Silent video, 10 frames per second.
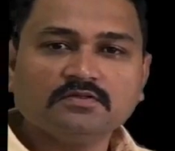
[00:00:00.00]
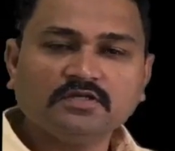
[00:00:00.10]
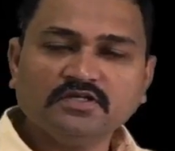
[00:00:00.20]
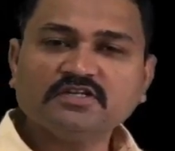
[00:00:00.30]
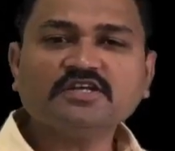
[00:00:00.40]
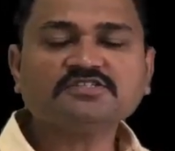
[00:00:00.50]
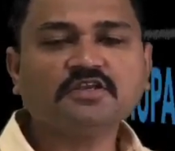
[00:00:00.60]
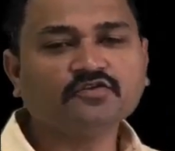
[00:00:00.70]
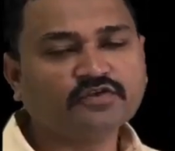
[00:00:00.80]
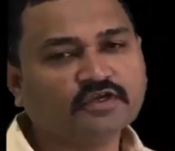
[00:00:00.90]
The
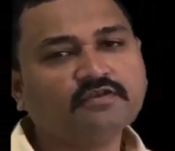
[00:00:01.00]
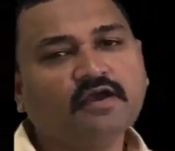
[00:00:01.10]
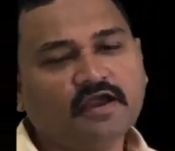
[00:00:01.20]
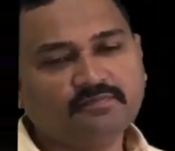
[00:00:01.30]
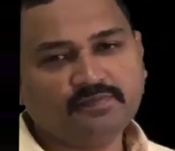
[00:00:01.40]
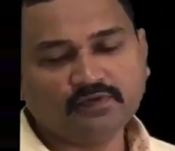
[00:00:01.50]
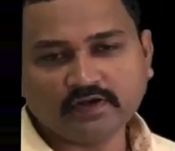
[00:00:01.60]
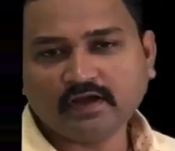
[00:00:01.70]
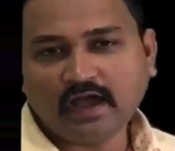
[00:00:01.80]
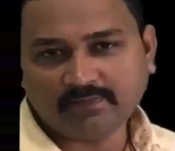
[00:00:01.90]
International Union and
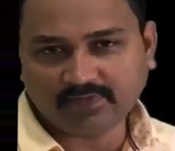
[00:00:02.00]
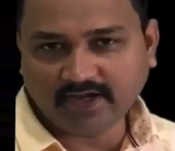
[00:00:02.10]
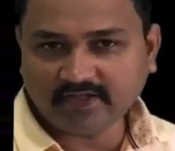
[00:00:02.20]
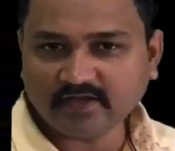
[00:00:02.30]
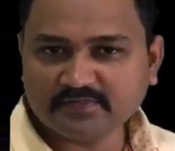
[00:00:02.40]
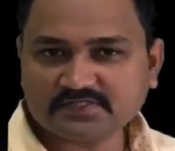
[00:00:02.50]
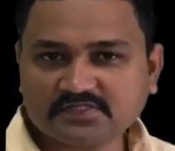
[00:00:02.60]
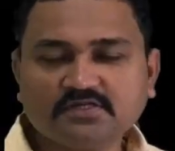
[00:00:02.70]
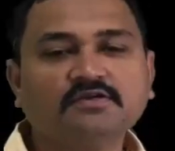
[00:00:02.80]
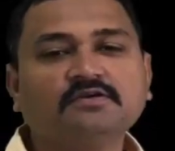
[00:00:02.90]
Pure Applied
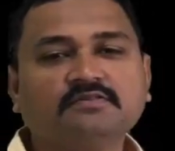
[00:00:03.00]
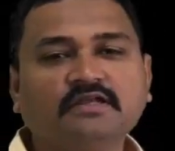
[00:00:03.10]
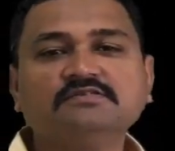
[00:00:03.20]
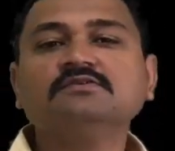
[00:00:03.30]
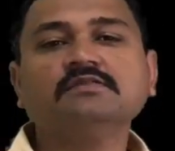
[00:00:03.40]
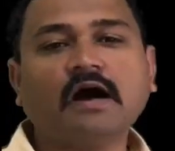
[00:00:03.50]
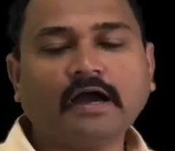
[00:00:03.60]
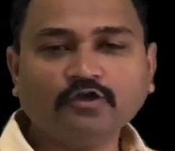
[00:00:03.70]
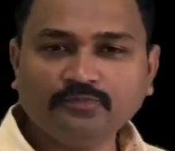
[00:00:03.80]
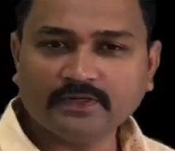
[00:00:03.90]
Chemistry, that is the
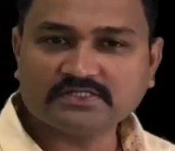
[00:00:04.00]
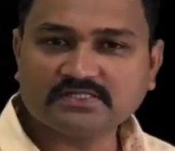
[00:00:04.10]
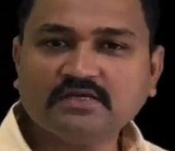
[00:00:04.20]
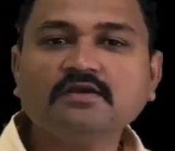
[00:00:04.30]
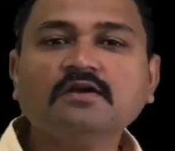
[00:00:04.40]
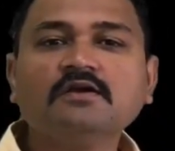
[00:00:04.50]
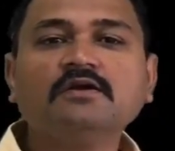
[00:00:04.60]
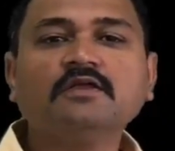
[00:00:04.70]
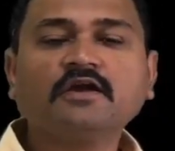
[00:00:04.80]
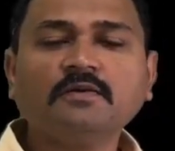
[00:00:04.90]
IUPAC,
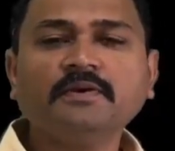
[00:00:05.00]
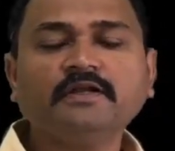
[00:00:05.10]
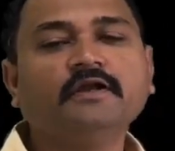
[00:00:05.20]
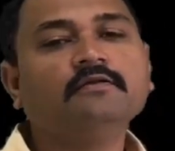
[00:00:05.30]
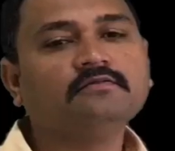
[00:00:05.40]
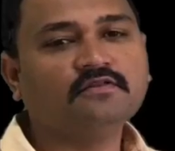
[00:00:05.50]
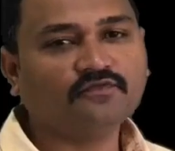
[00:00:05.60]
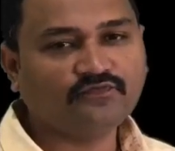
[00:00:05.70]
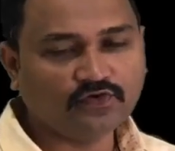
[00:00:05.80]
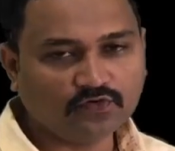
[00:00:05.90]
recommended the
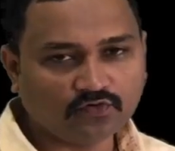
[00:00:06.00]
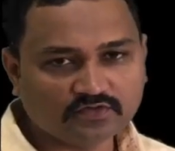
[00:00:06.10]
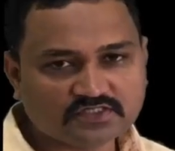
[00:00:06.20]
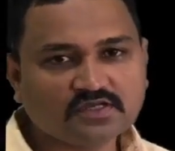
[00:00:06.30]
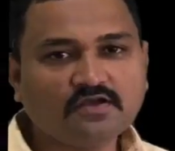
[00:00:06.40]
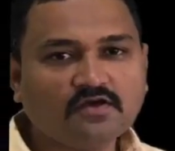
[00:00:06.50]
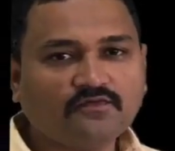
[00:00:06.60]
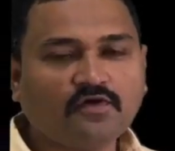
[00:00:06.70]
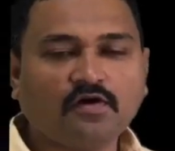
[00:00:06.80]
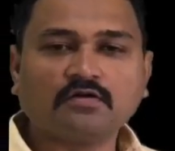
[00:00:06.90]
few rules
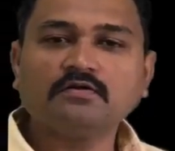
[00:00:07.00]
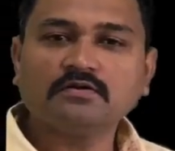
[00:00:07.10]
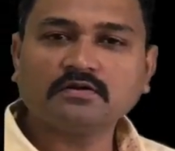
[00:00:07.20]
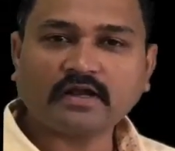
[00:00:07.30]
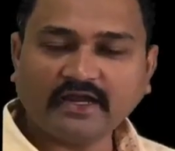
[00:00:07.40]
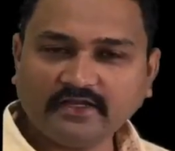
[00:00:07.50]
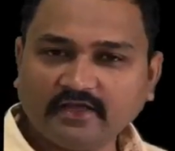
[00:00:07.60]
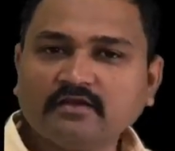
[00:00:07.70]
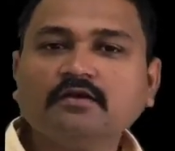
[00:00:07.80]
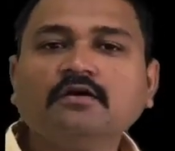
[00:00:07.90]
for
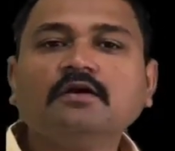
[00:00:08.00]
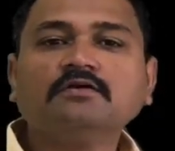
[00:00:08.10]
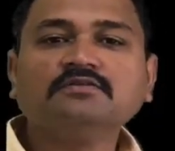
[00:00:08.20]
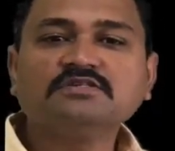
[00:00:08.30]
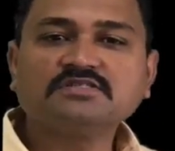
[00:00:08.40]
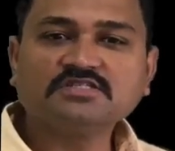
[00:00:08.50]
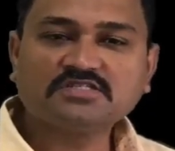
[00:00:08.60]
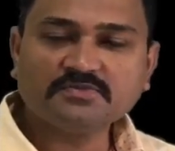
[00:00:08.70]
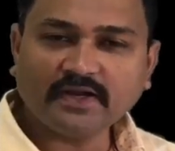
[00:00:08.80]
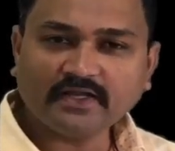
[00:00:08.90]
writing the
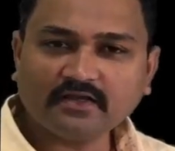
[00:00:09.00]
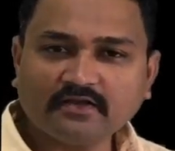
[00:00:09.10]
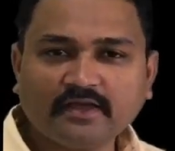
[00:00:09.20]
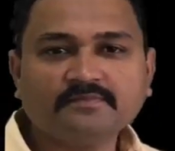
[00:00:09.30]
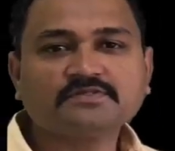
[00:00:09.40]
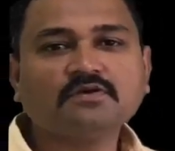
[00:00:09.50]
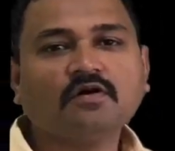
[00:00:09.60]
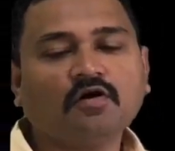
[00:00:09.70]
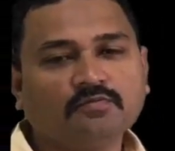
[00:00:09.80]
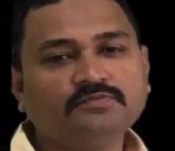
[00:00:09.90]
systematic names
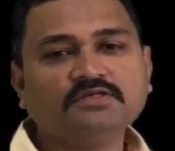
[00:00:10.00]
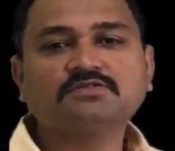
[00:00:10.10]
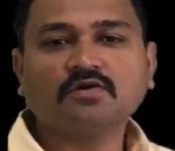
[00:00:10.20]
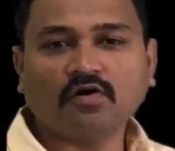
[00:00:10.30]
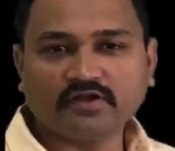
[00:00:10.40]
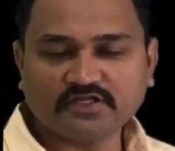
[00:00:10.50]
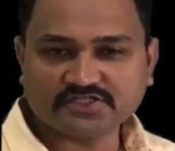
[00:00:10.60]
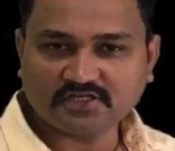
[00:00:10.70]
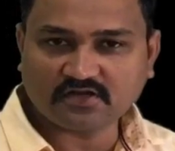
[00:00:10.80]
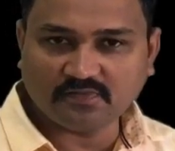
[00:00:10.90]
of these
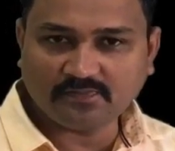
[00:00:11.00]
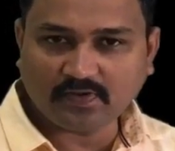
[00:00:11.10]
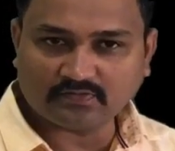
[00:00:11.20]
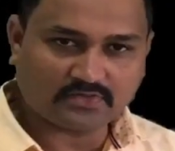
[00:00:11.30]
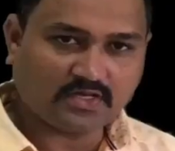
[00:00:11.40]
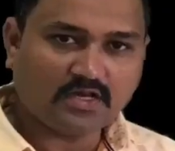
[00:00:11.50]
coordination compound.